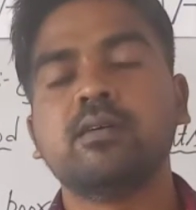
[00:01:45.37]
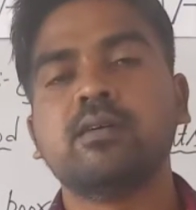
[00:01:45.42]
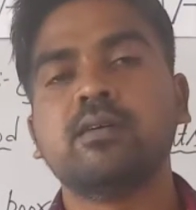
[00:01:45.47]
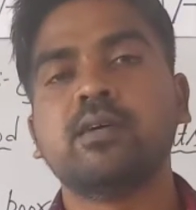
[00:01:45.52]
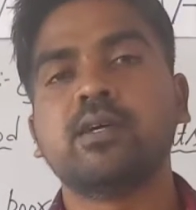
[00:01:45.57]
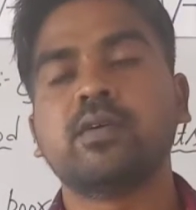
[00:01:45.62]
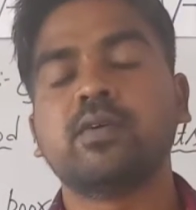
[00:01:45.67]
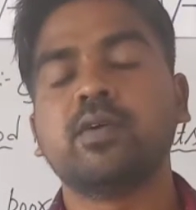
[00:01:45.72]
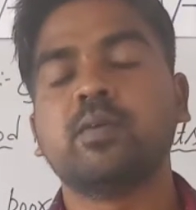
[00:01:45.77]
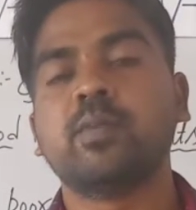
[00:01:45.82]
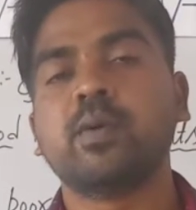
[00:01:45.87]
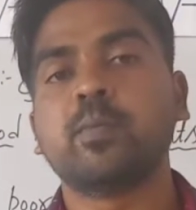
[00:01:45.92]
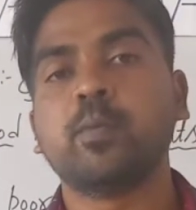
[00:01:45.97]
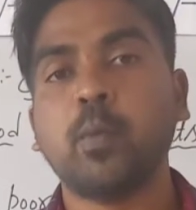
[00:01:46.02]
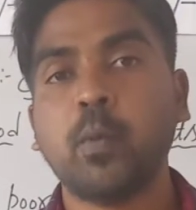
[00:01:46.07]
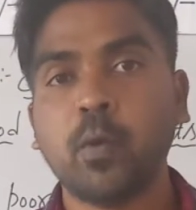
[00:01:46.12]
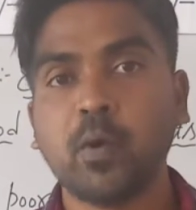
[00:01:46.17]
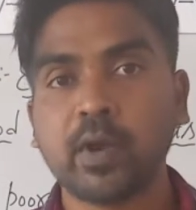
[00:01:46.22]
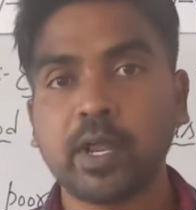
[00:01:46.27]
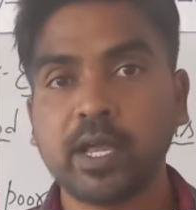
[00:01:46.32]
It will be
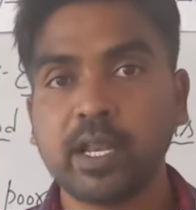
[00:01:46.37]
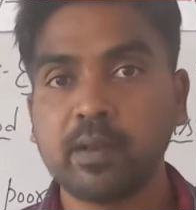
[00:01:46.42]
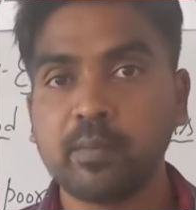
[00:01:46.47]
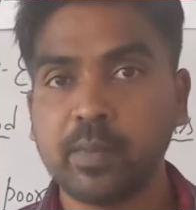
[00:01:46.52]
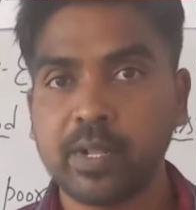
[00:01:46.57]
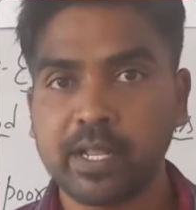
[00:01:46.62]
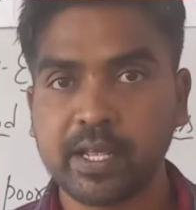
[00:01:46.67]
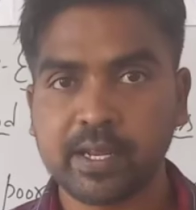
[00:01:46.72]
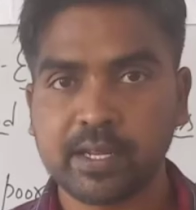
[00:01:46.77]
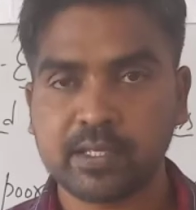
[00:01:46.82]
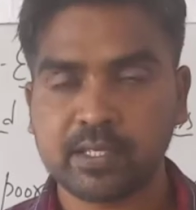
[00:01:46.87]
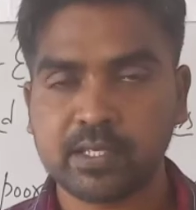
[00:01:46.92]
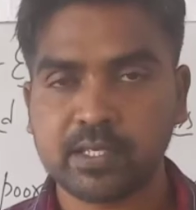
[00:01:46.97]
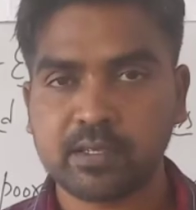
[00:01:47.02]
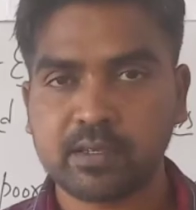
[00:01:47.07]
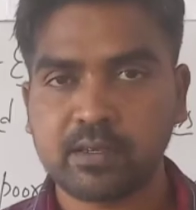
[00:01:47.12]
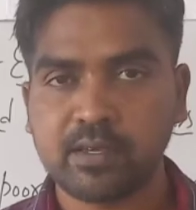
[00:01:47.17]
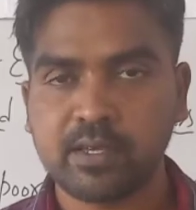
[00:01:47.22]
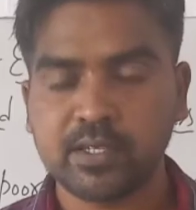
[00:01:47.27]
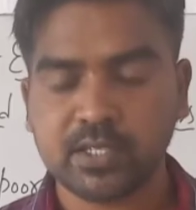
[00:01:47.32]
poor in minerals.
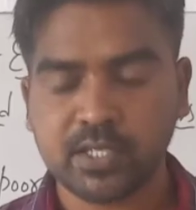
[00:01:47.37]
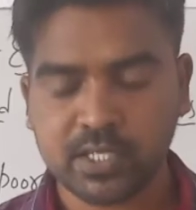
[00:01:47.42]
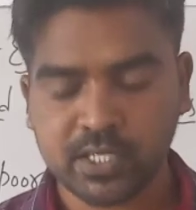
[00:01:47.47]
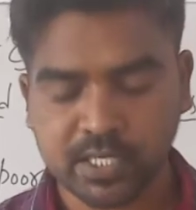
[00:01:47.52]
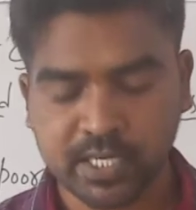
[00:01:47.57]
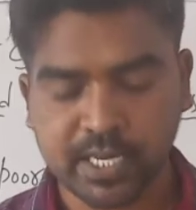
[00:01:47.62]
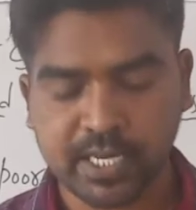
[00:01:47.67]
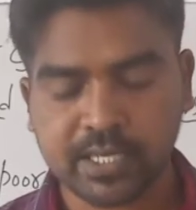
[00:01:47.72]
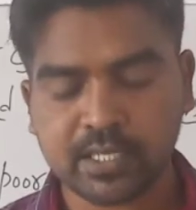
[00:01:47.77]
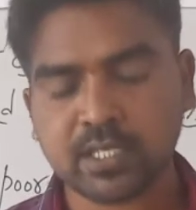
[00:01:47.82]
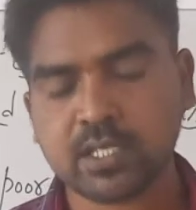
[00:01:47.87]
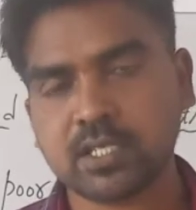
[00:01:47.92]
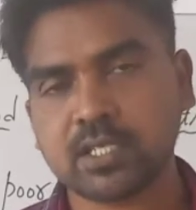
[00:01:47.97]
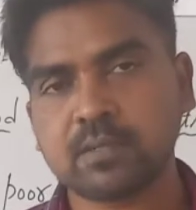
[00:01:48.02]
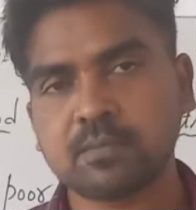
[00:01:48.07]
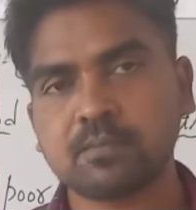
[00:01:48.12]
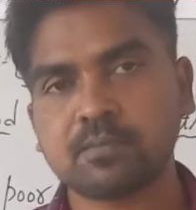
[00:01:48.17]
In such case,